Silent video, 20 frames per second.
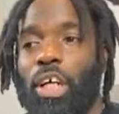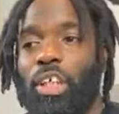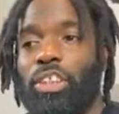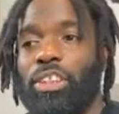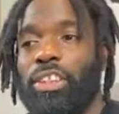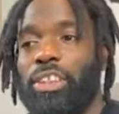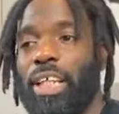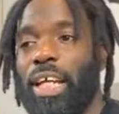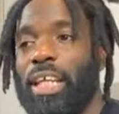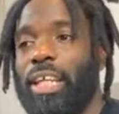So
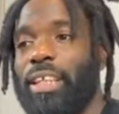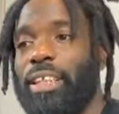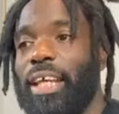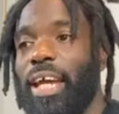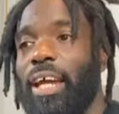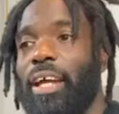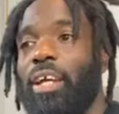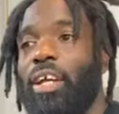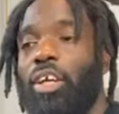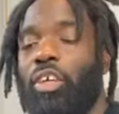understanding
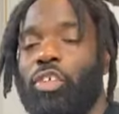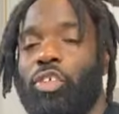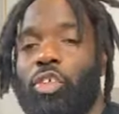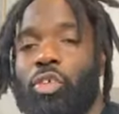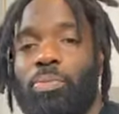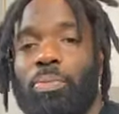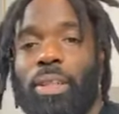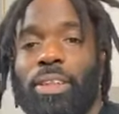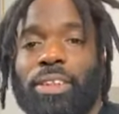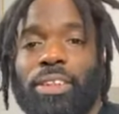that
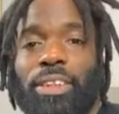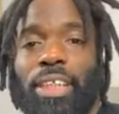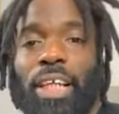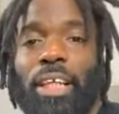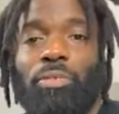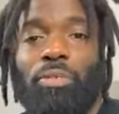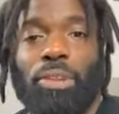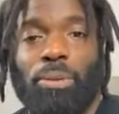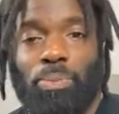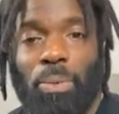you must
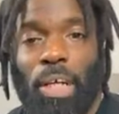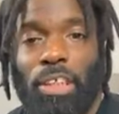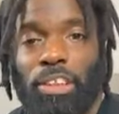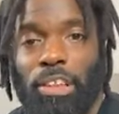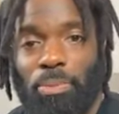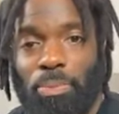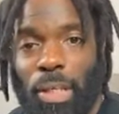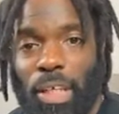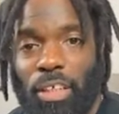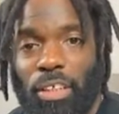take
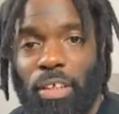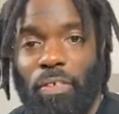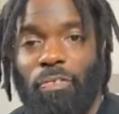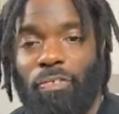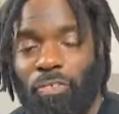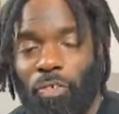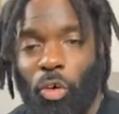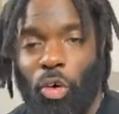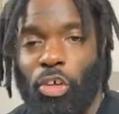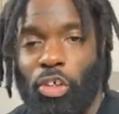responsibility
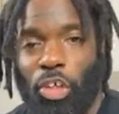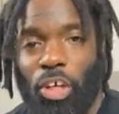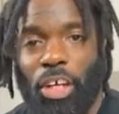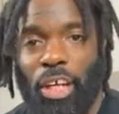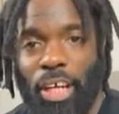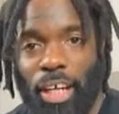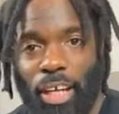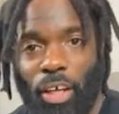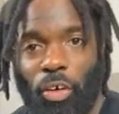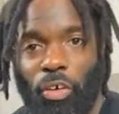for
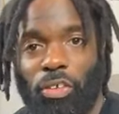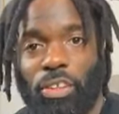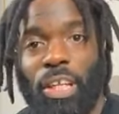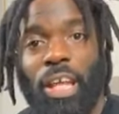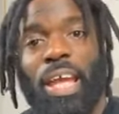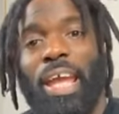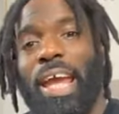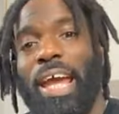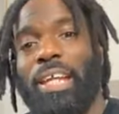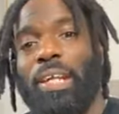your
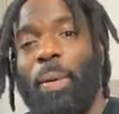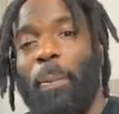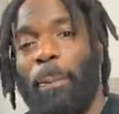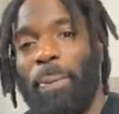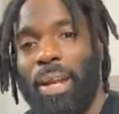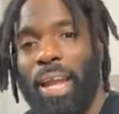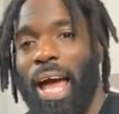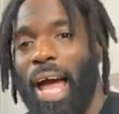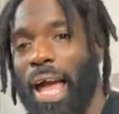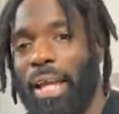health and
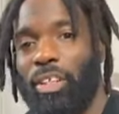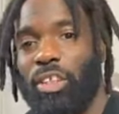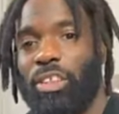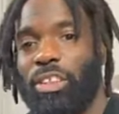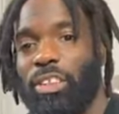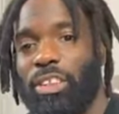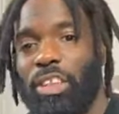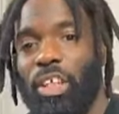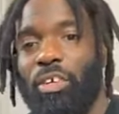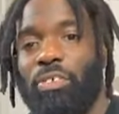apply
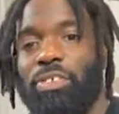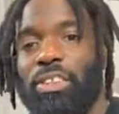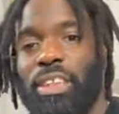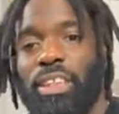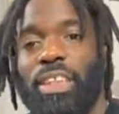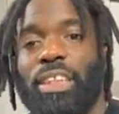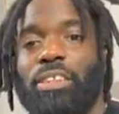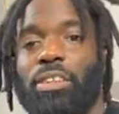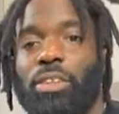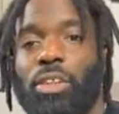yourself
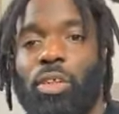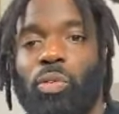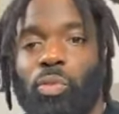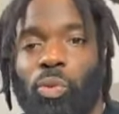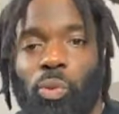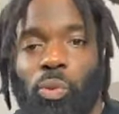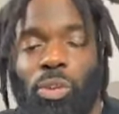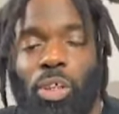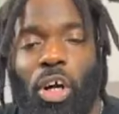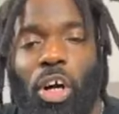to get to the
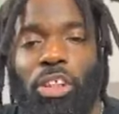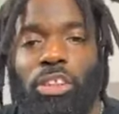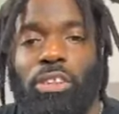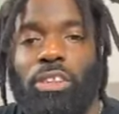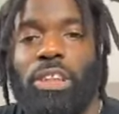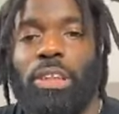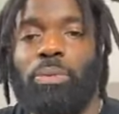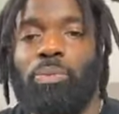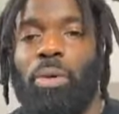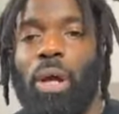root cause
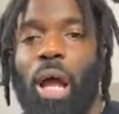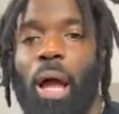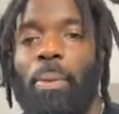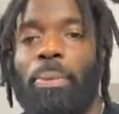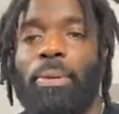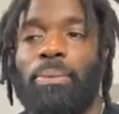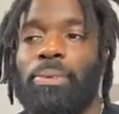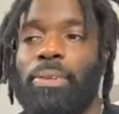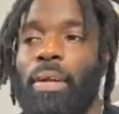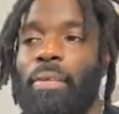of these
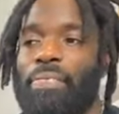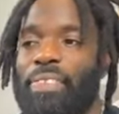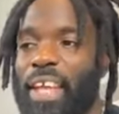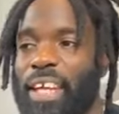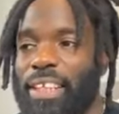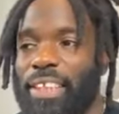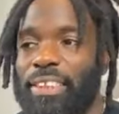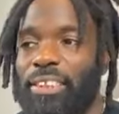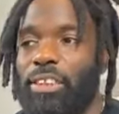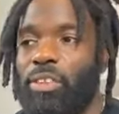problems.
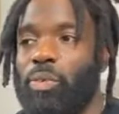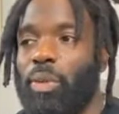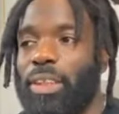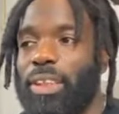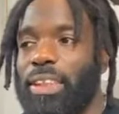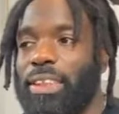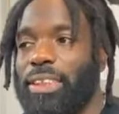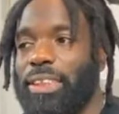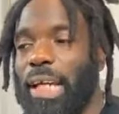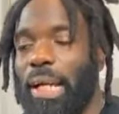And this is
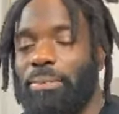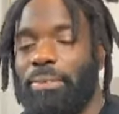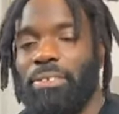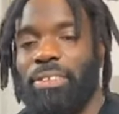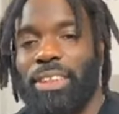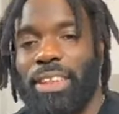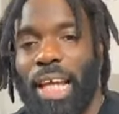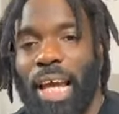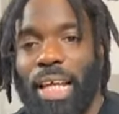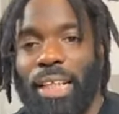what these types
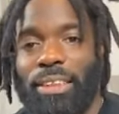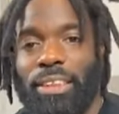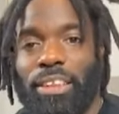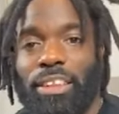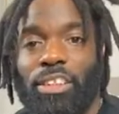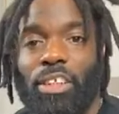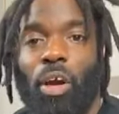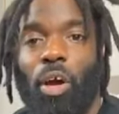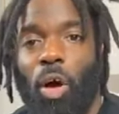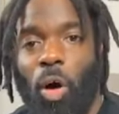of
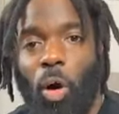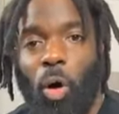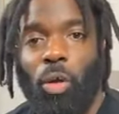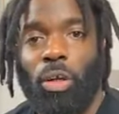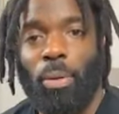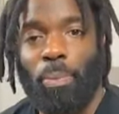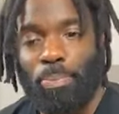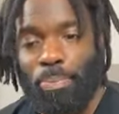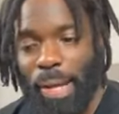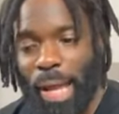challenges are
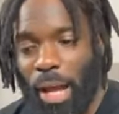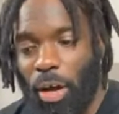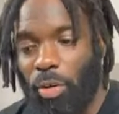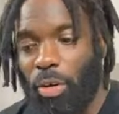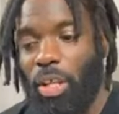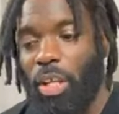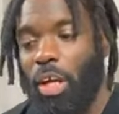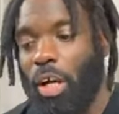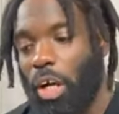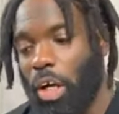all
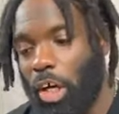about.